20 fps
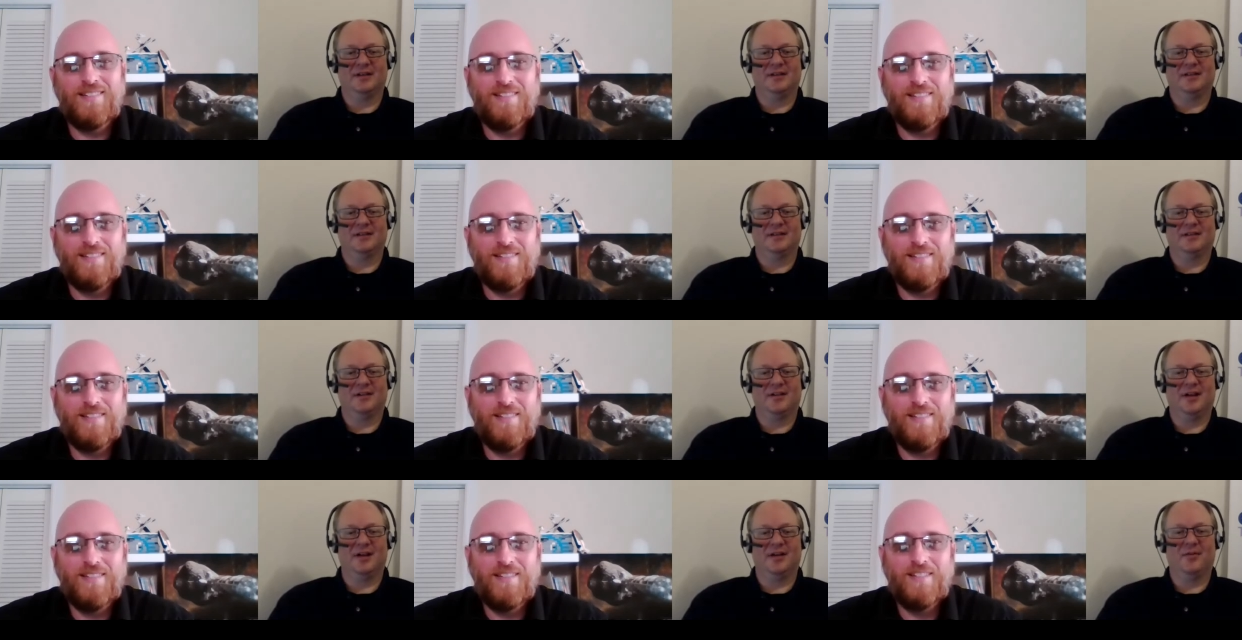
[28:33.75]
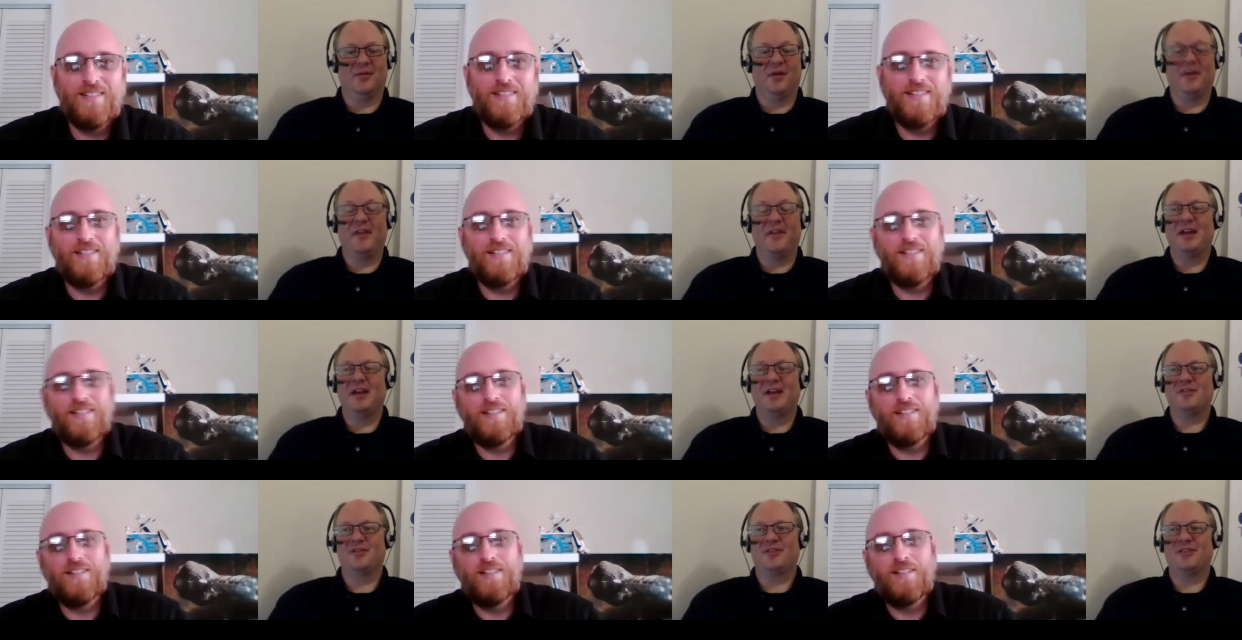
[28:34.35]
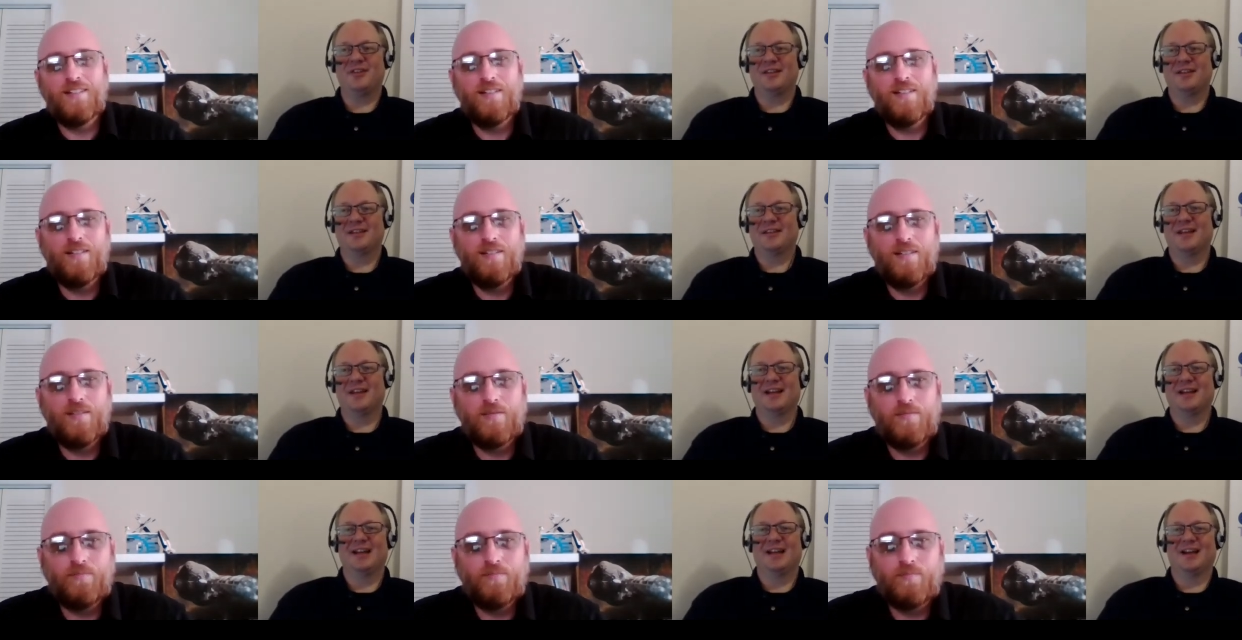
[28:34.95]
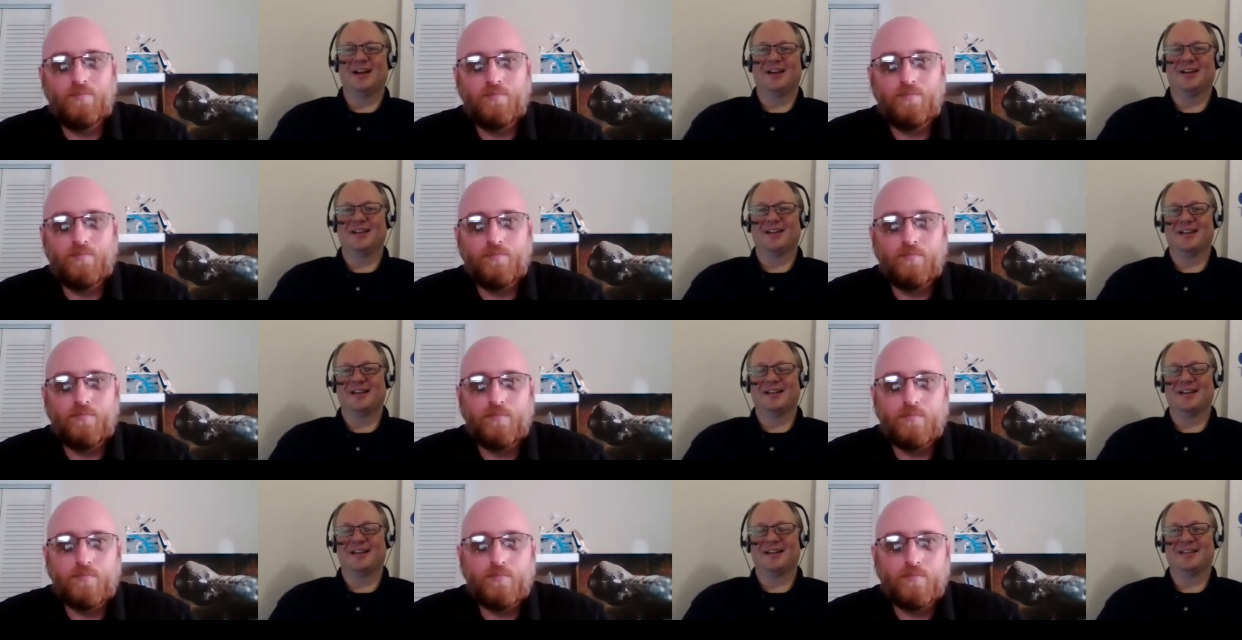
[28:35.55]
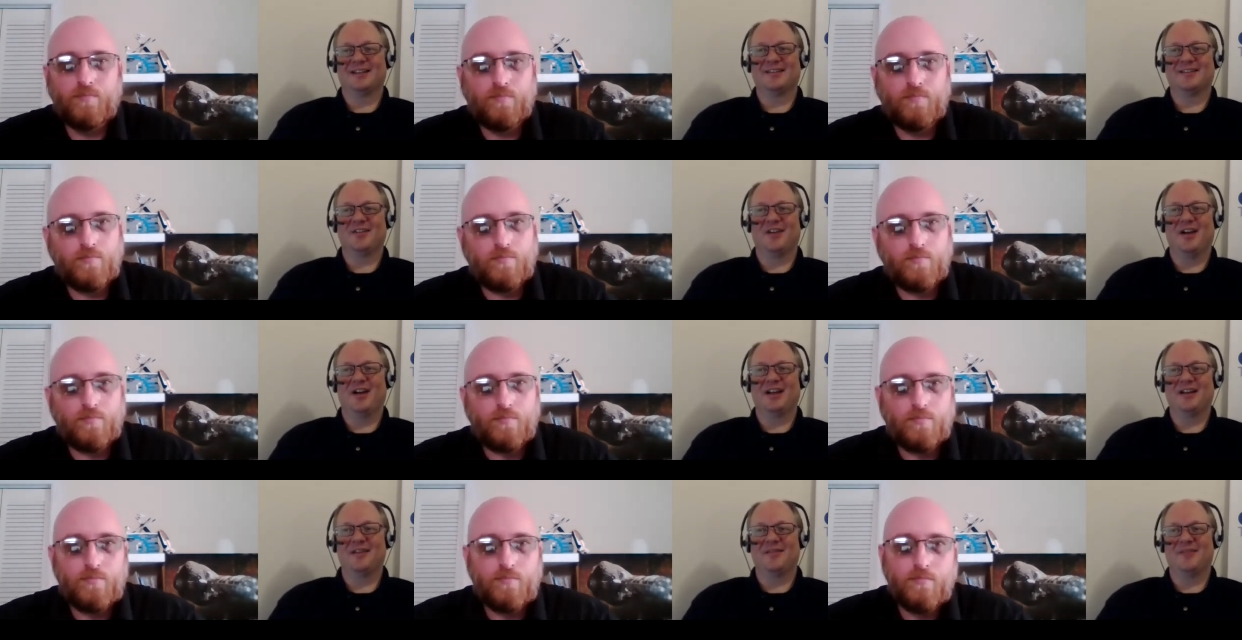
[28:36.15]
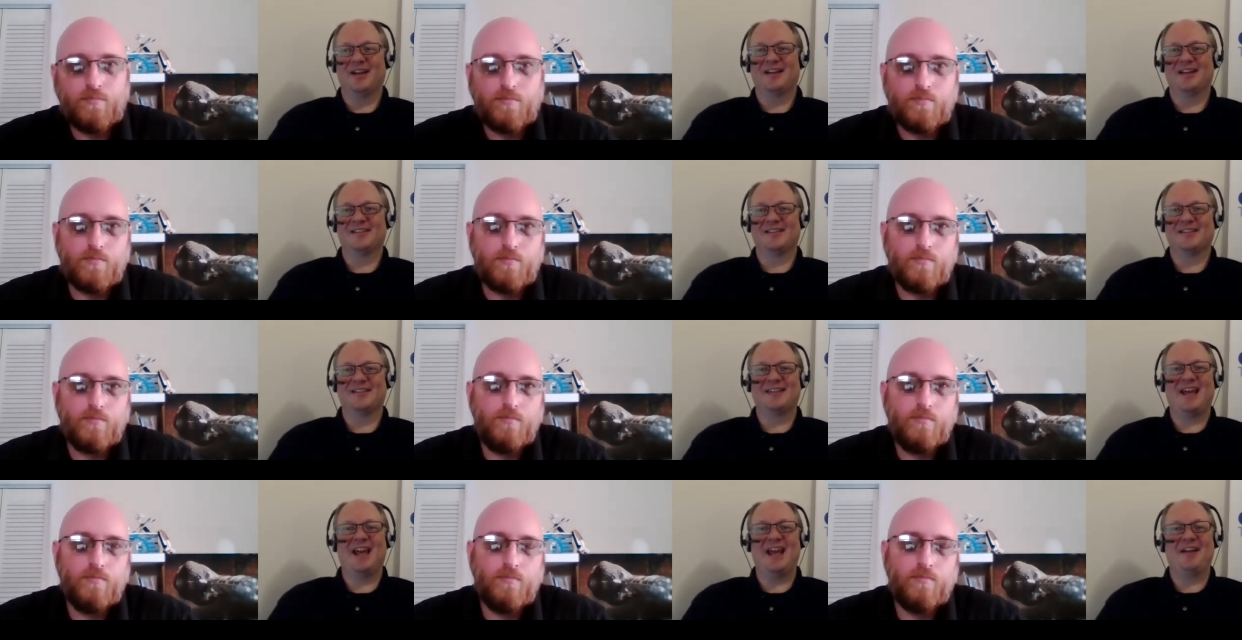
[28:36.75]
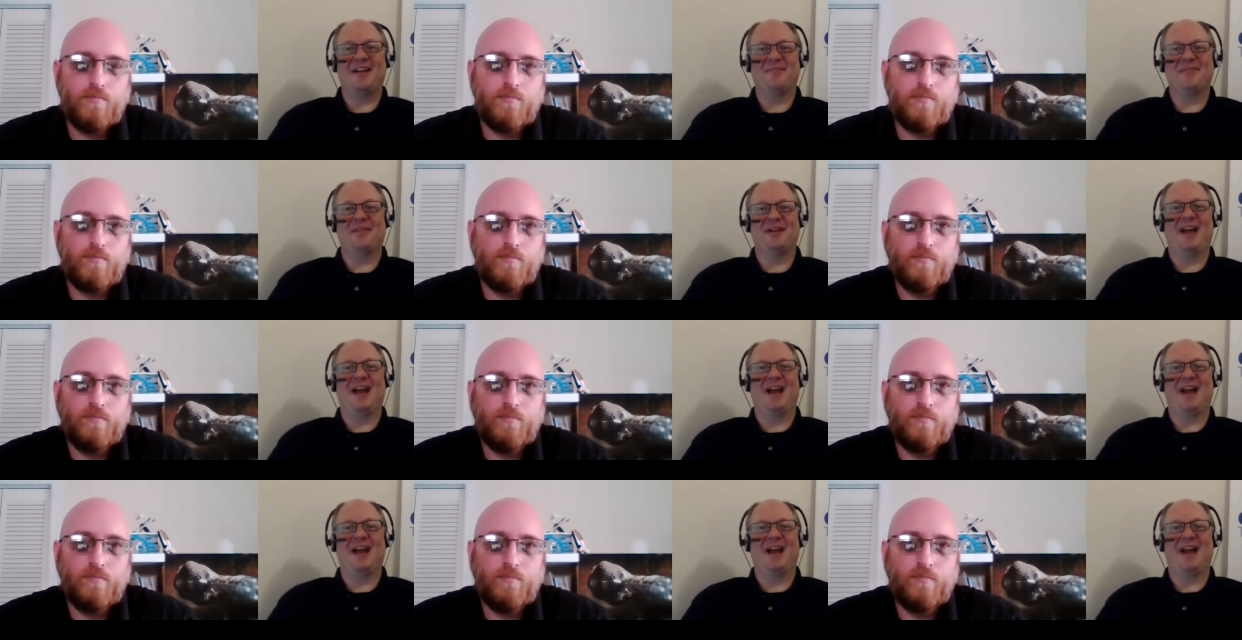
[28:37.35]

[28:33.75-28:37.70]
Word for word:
Speaker 1: Right. Well, the interesting thing here that, that's striking me is this can't be a